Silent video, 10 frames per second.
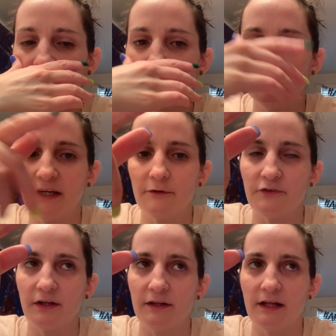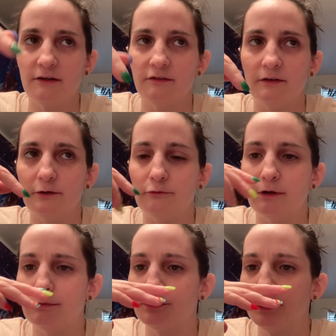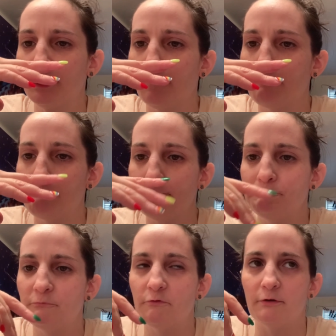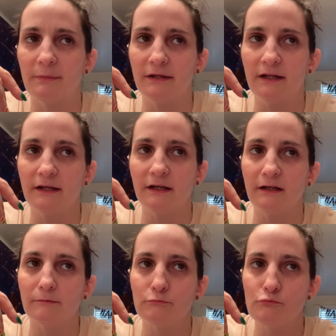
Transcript: The outside of that is a little rubbery for my liking.